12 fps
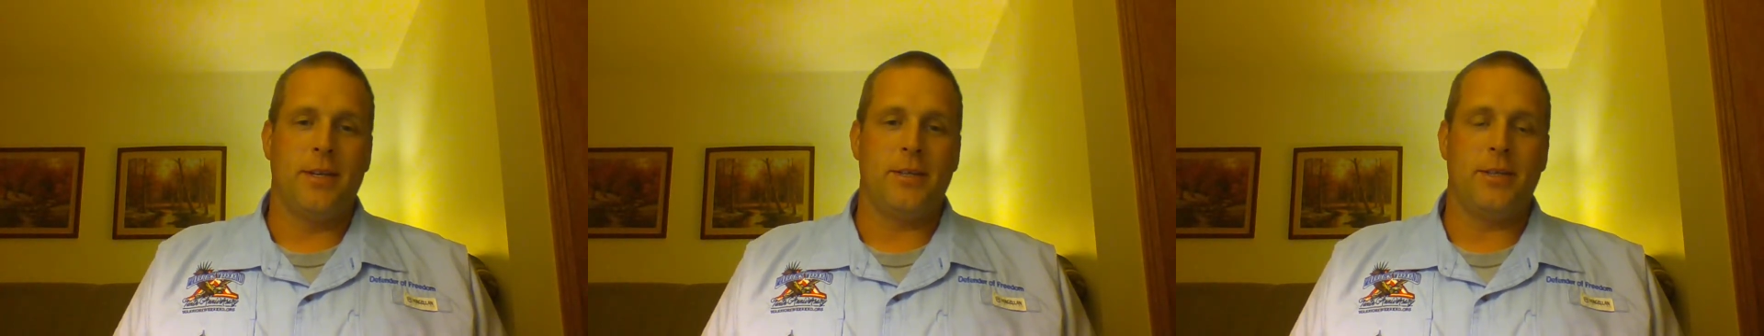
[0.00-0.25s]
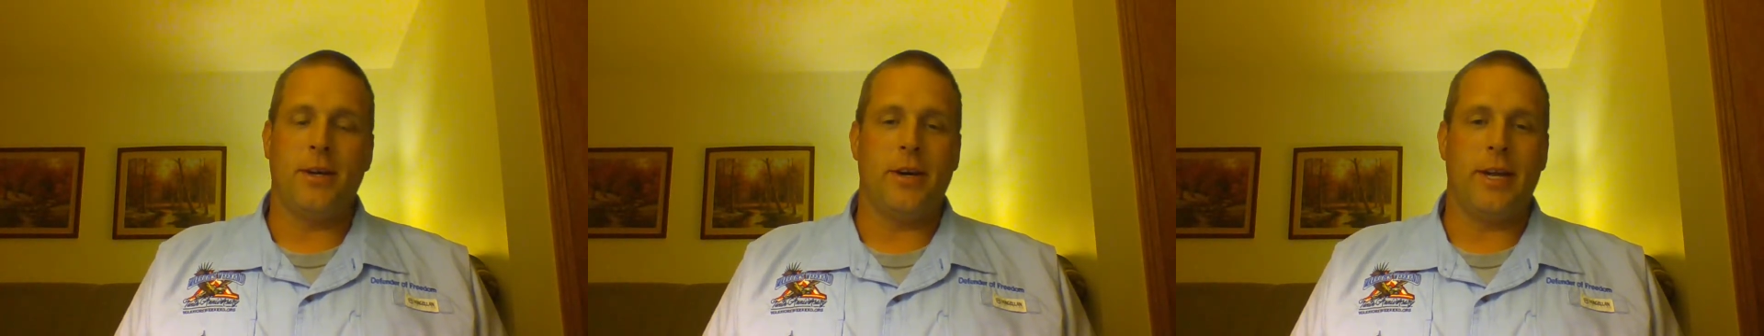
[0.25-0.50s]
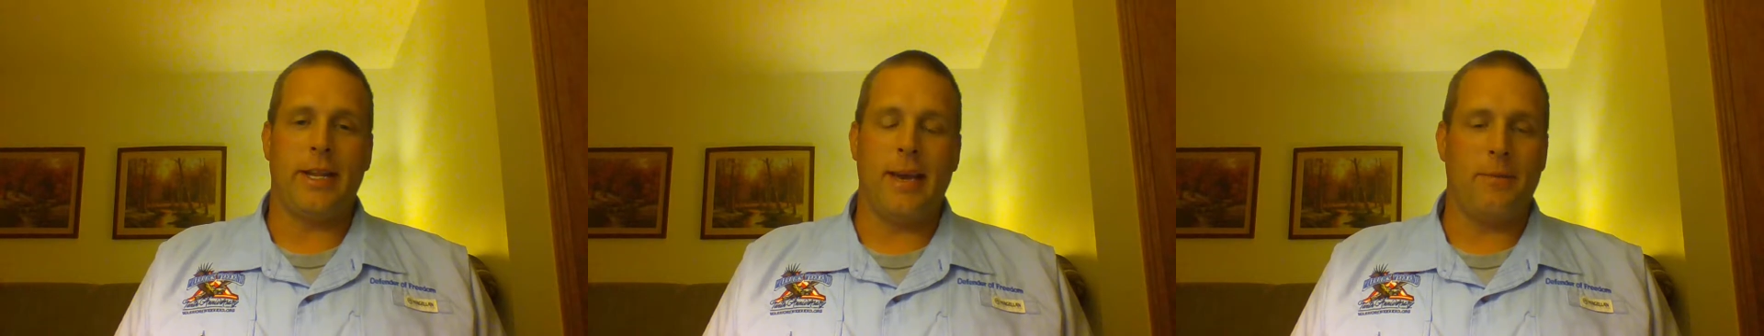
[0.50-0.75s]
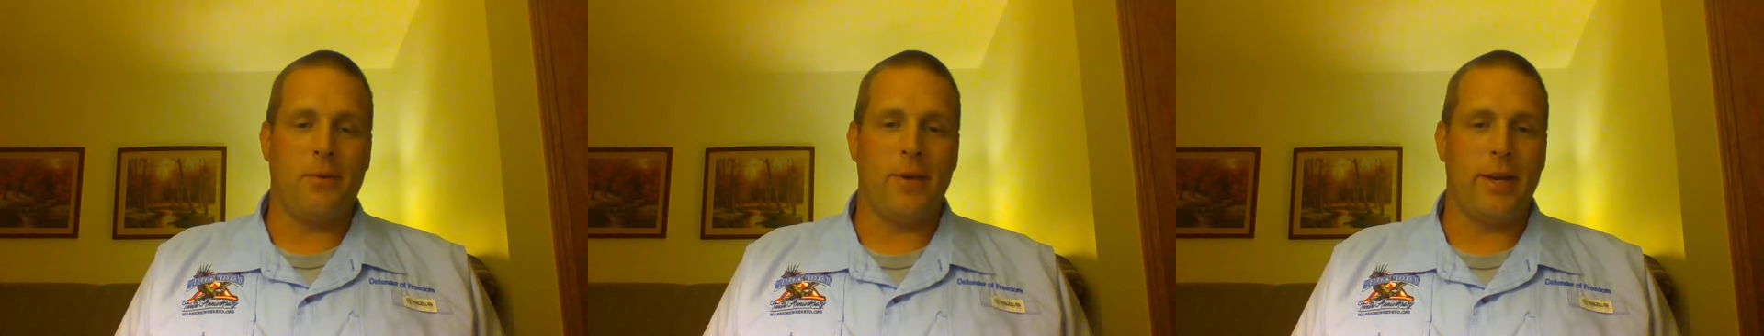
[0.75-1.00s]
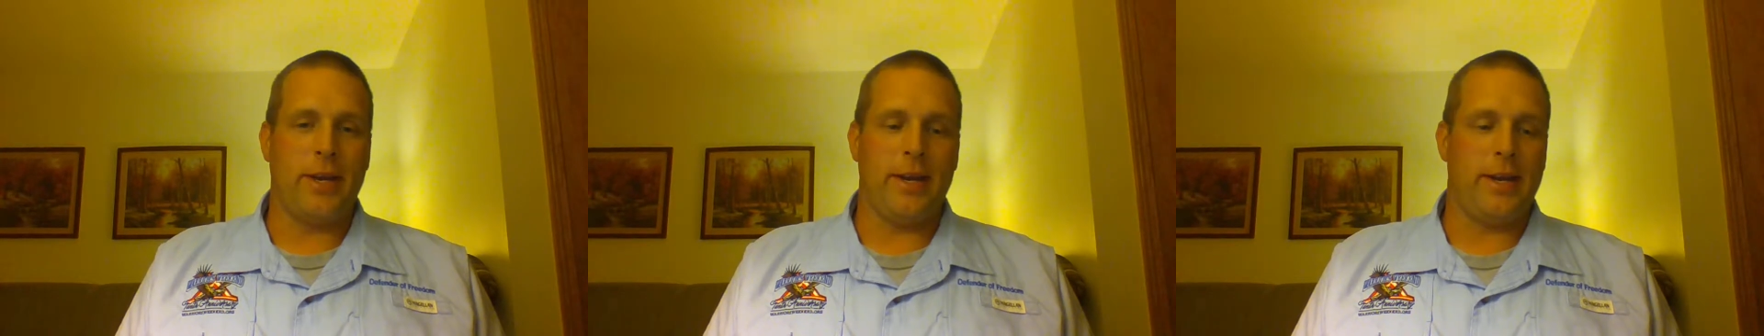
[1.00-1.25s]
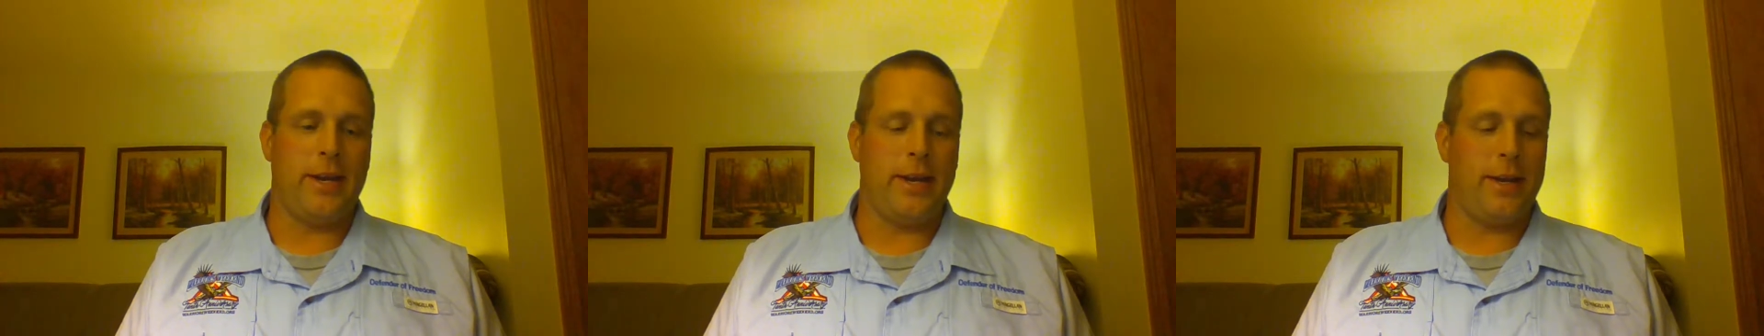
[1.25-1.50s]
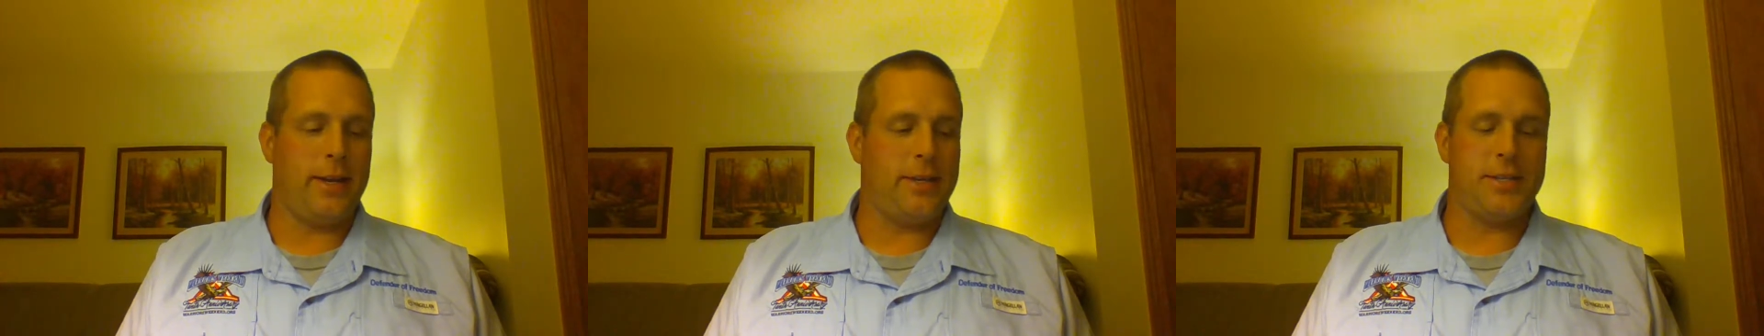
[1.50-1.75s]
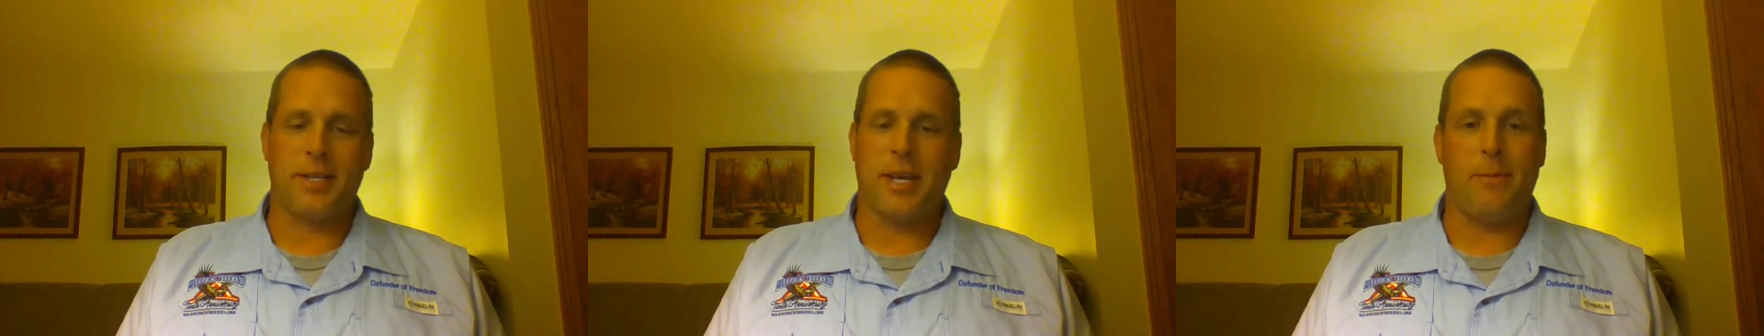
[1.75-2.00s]
So at that point, it
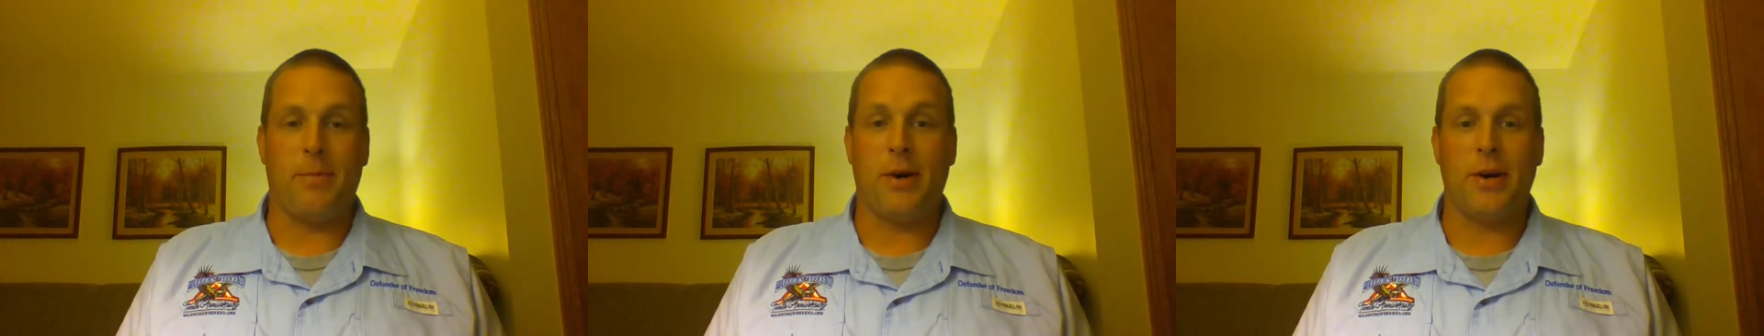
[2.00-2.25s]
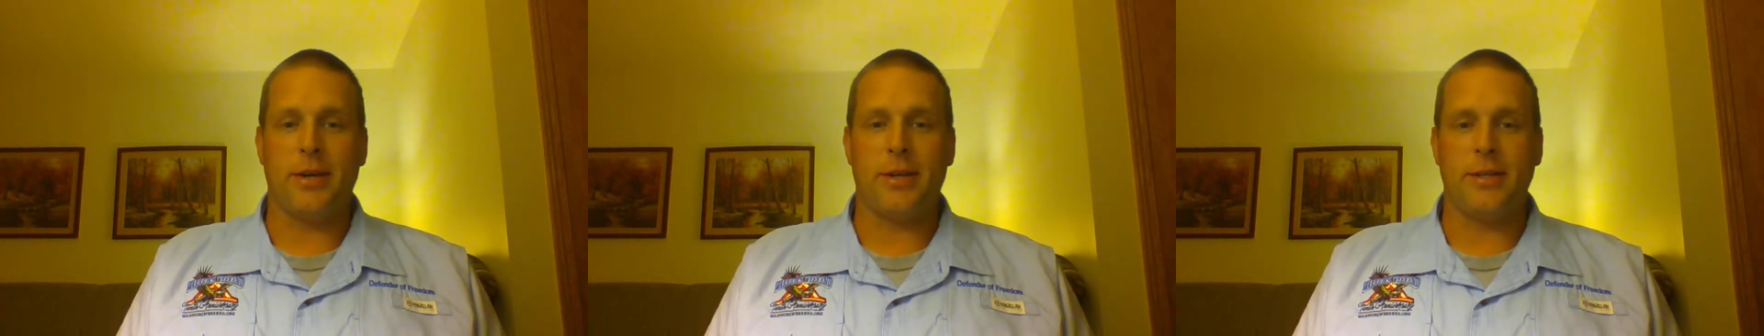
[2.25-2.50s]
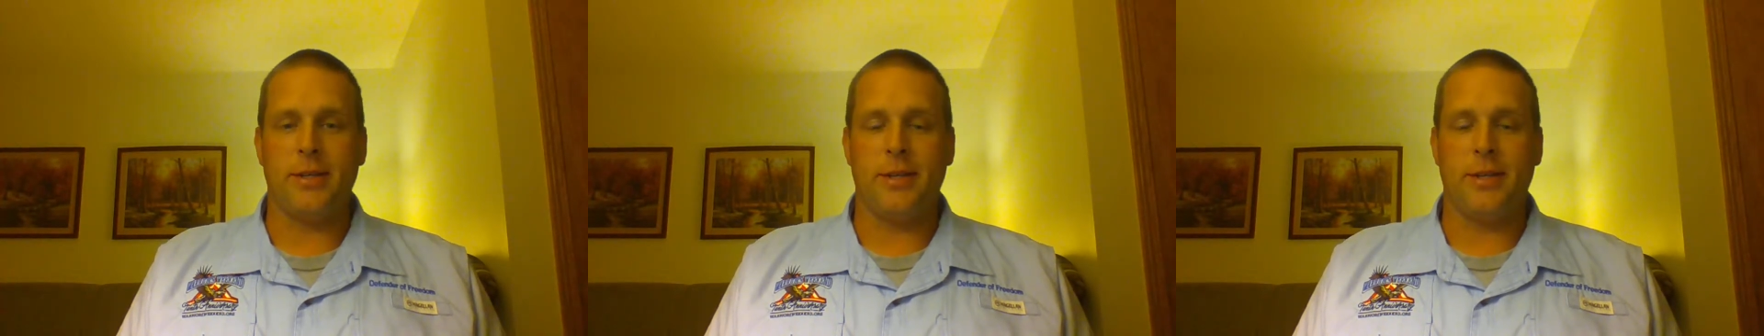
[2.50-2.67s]
just got parked.